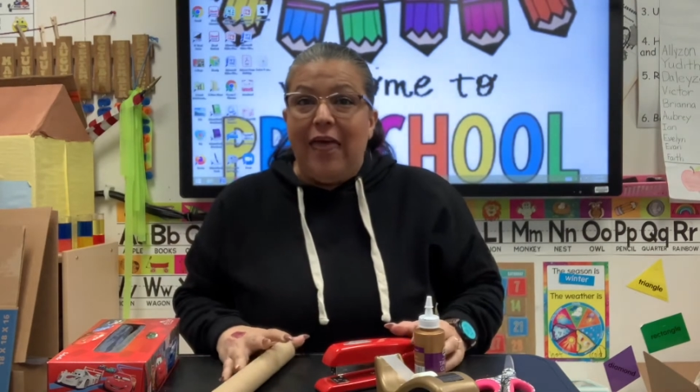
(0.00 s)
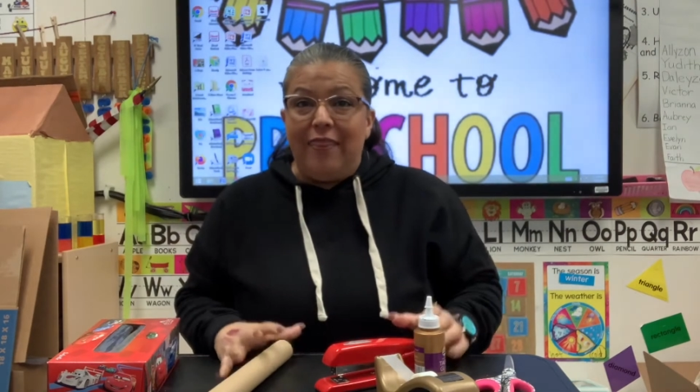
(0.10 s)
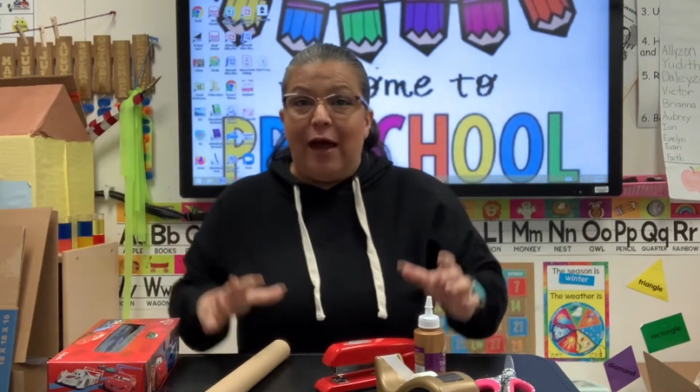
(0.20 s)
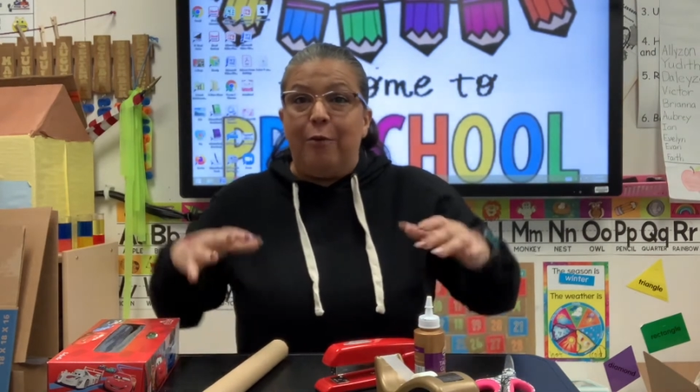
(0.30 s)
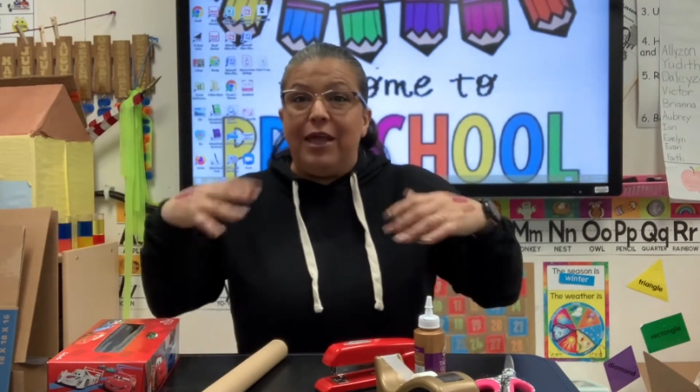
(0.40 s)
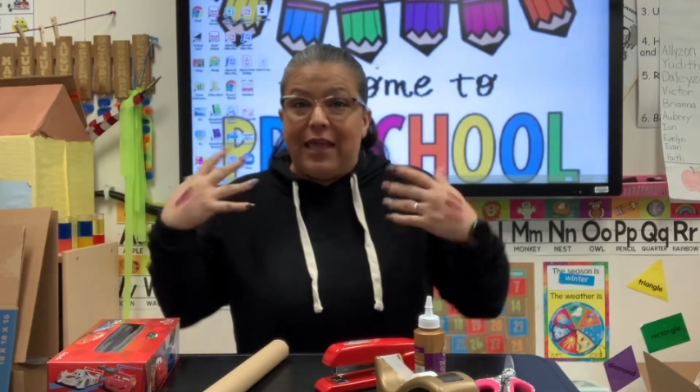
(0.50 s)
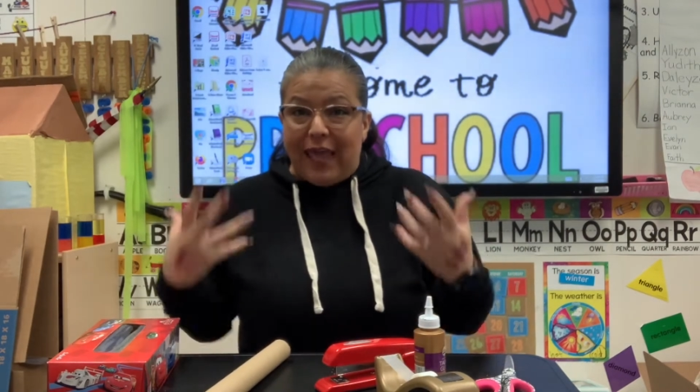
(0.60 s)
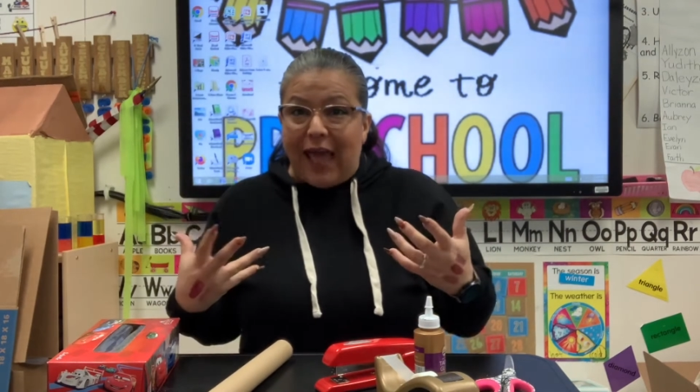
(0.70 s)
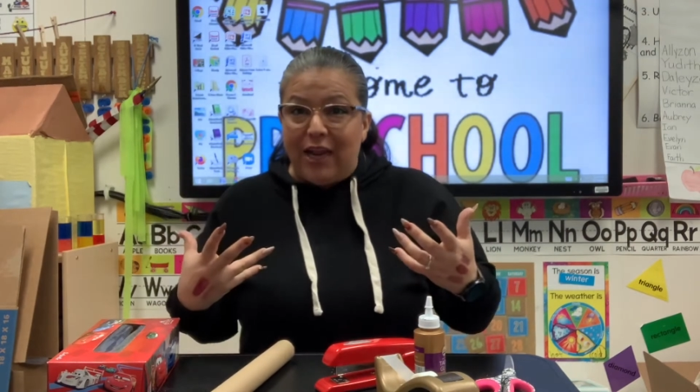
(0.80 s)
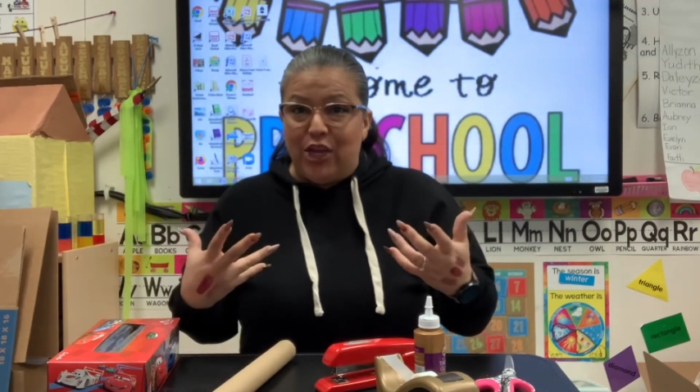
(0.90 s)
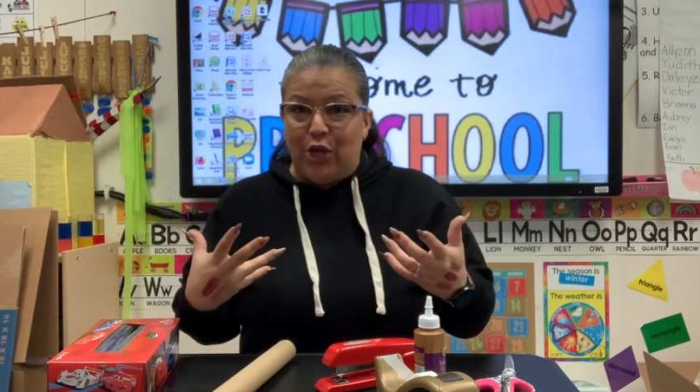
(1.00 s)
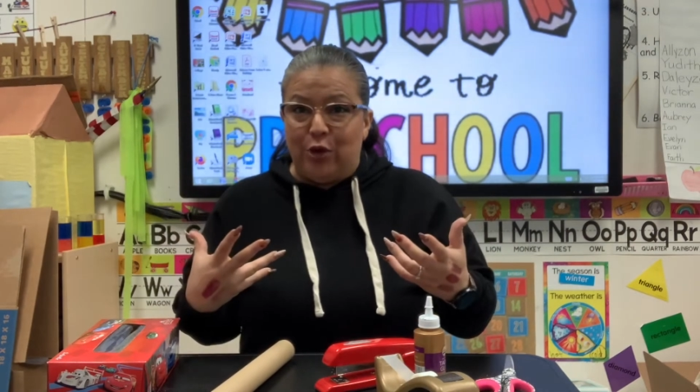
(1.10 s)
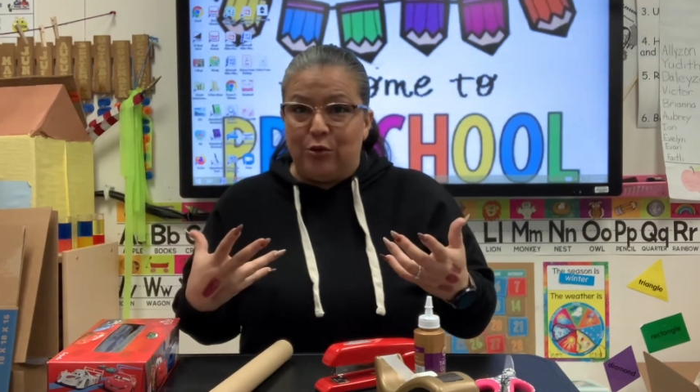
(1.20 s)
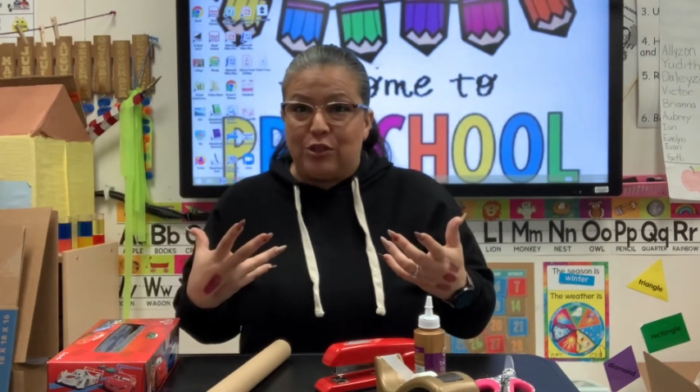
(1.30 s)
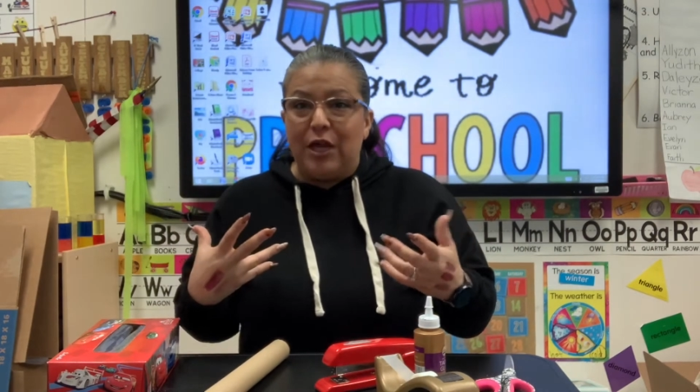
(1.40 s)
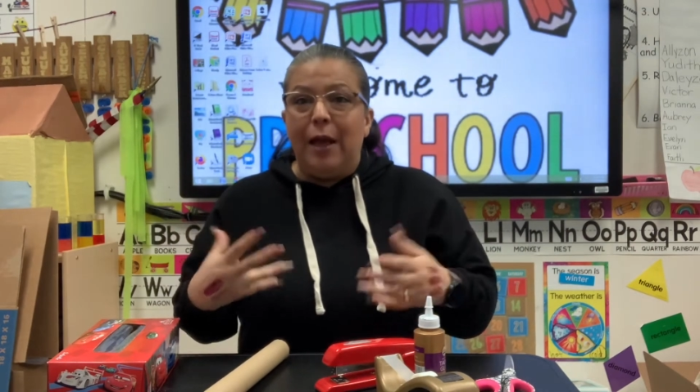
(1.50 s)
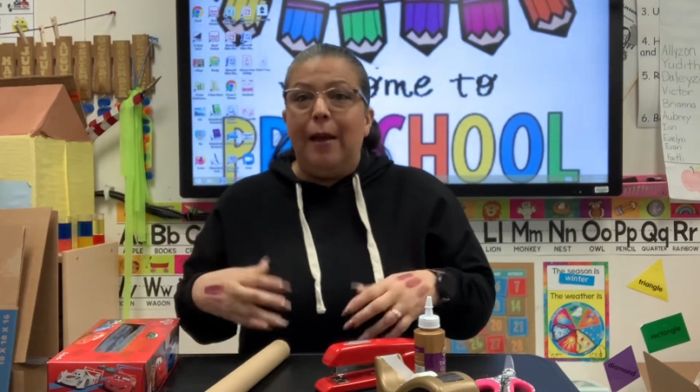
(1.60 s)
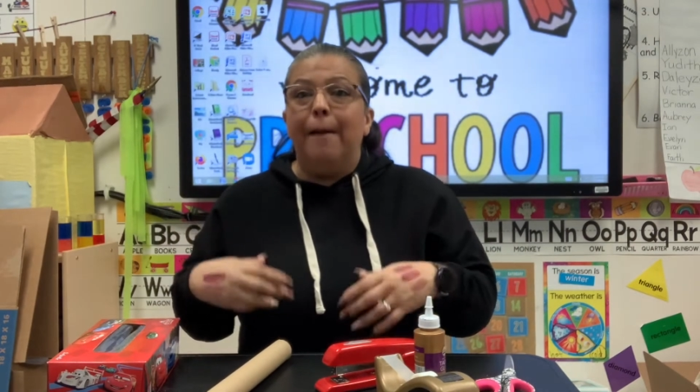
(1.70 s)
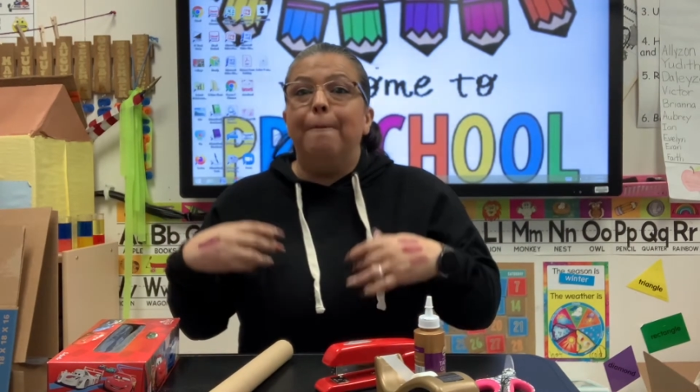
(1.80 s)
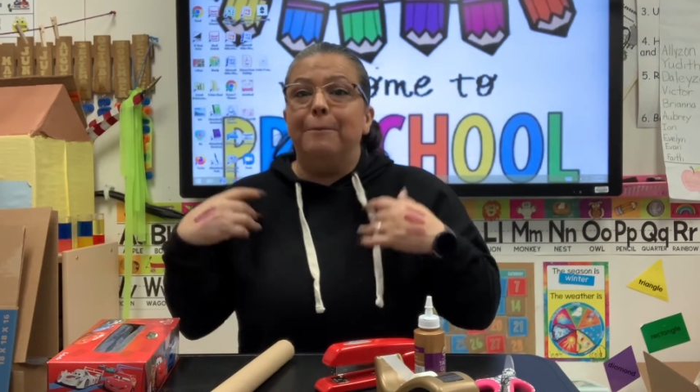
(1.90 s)
that we can use
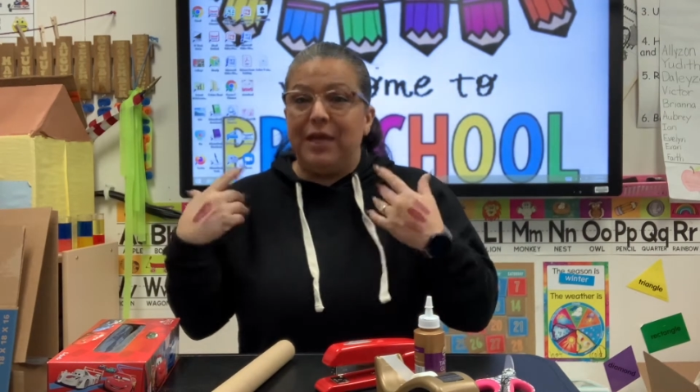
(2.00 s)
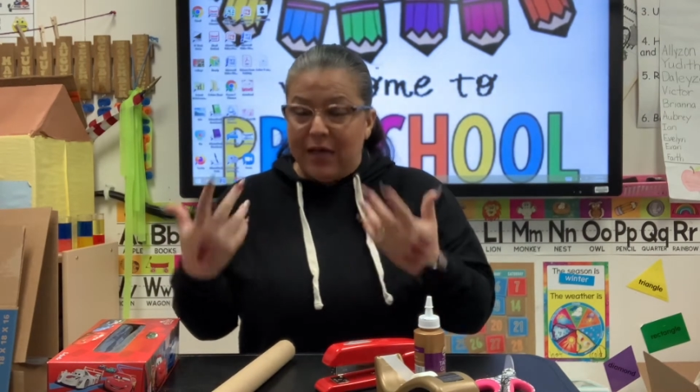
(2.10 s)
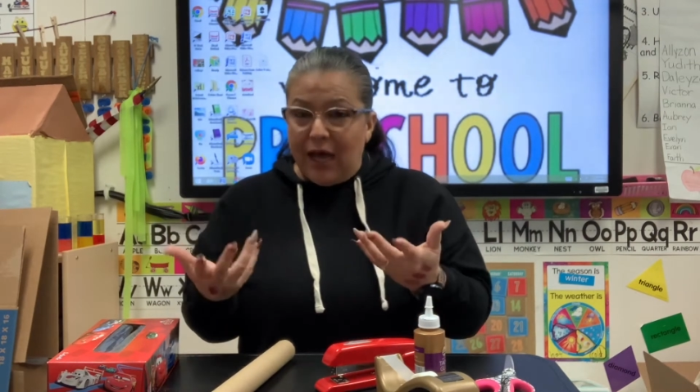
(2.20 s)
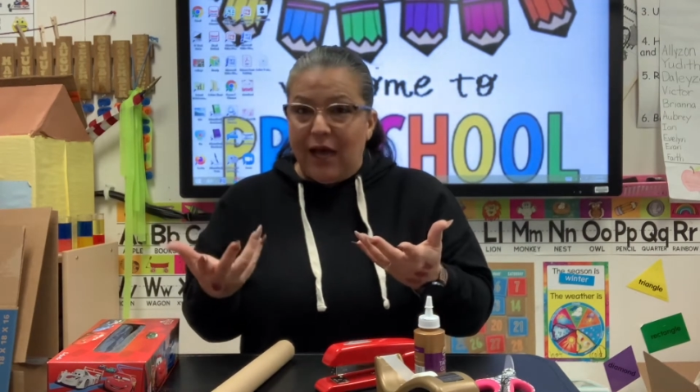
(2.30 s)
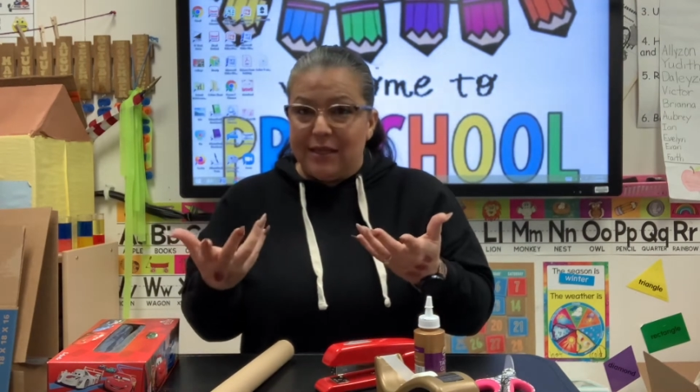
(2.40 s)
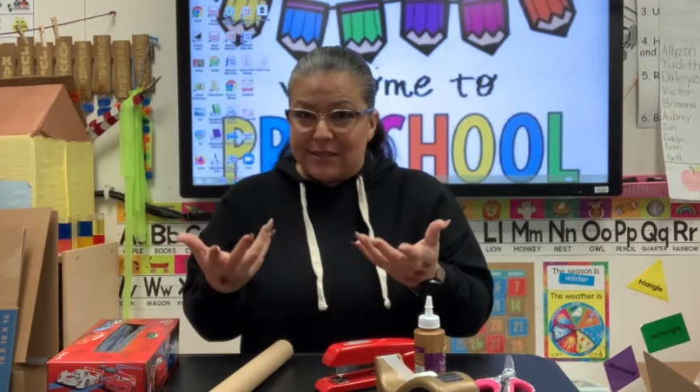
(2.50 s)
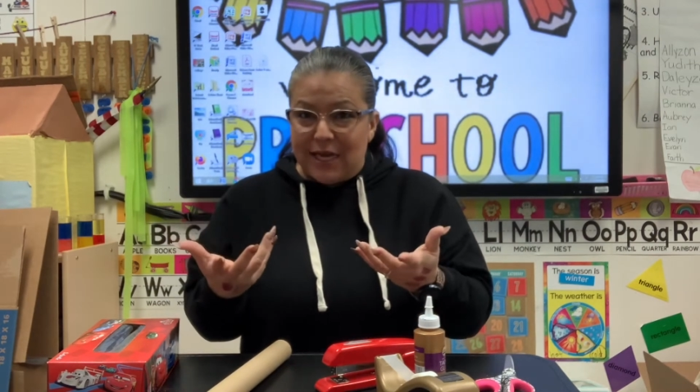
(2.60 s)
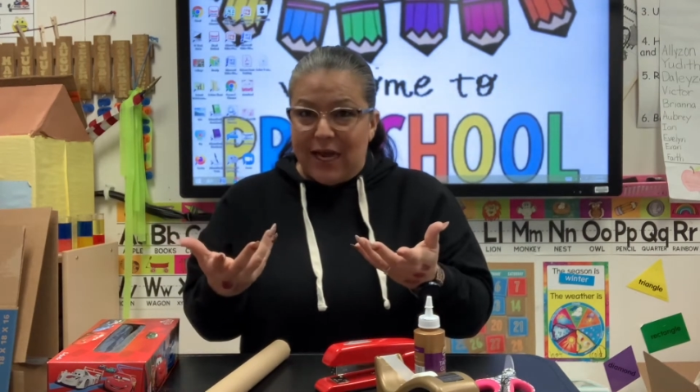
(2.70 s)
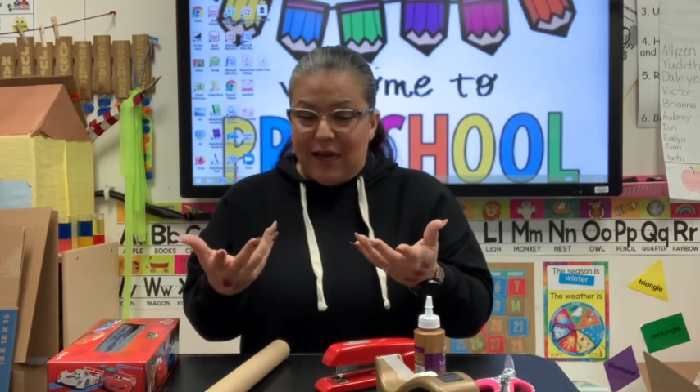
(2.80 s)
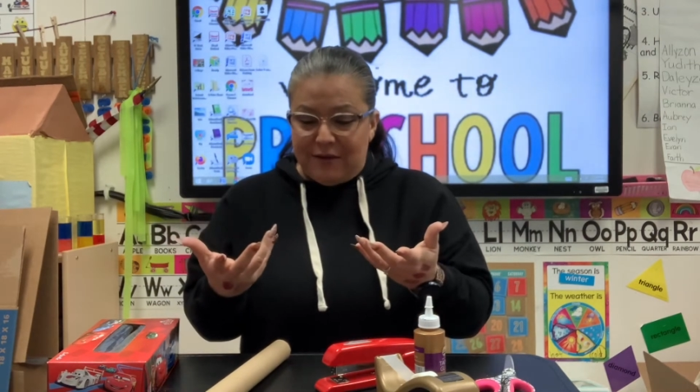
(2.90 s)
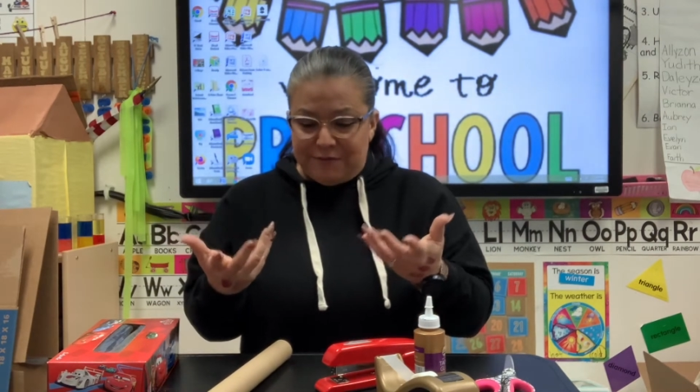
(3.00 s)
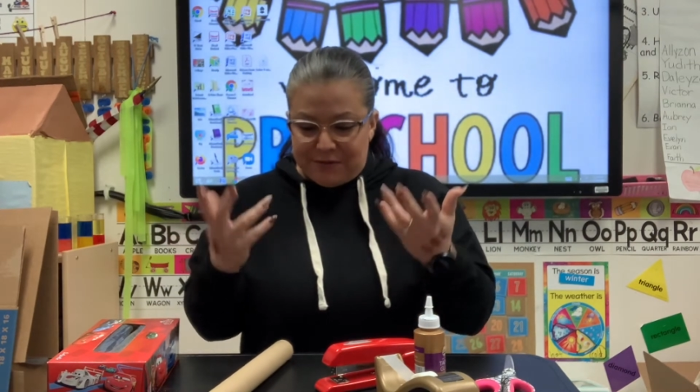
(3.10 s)
because of